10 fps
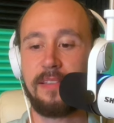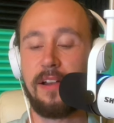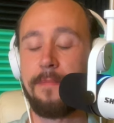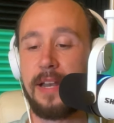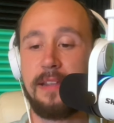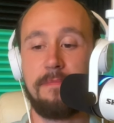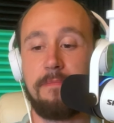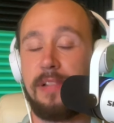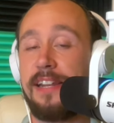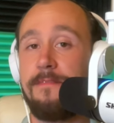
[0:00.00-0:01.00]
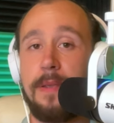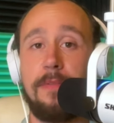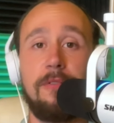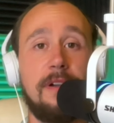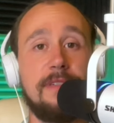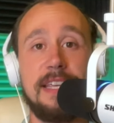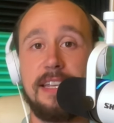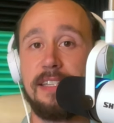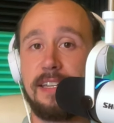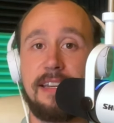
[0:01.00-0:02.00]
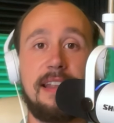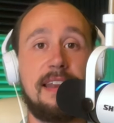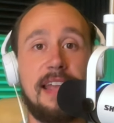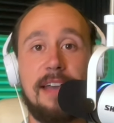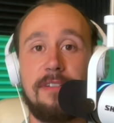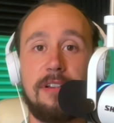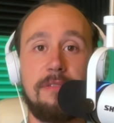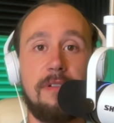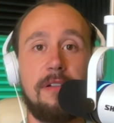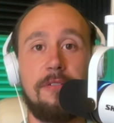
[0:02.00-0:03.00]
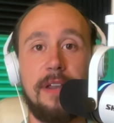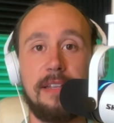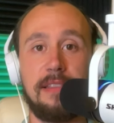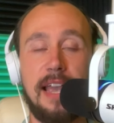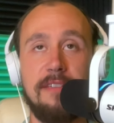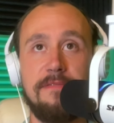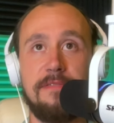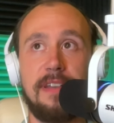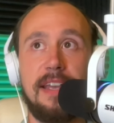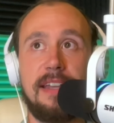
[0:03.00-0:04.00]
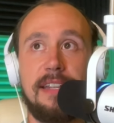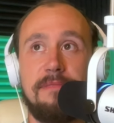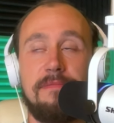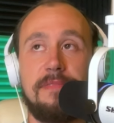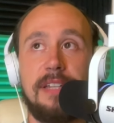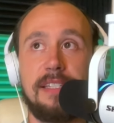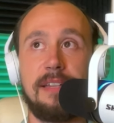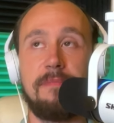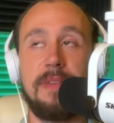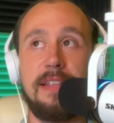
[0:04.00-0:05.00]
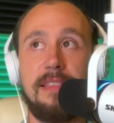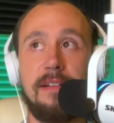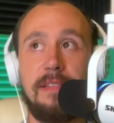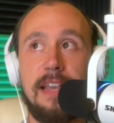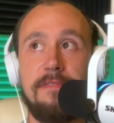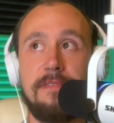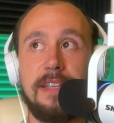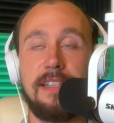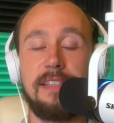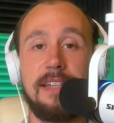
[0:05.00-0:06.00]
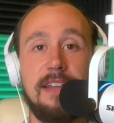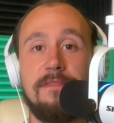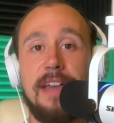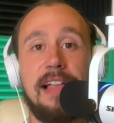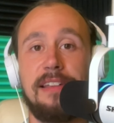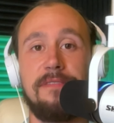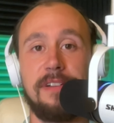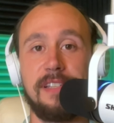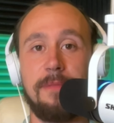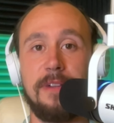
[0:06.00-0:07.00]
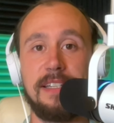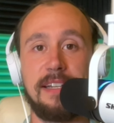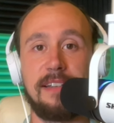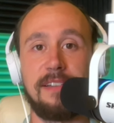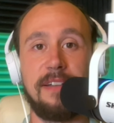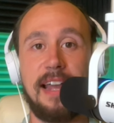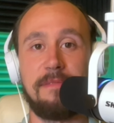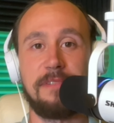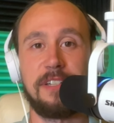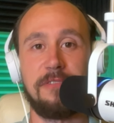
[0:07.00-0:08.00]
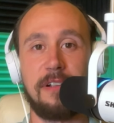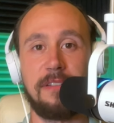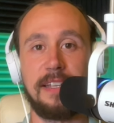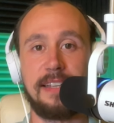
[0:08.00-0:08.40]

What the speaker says: there are plenty of people who have ease and have a great life, and it doesn't mean their life is invalid for some reason because they're not struggling.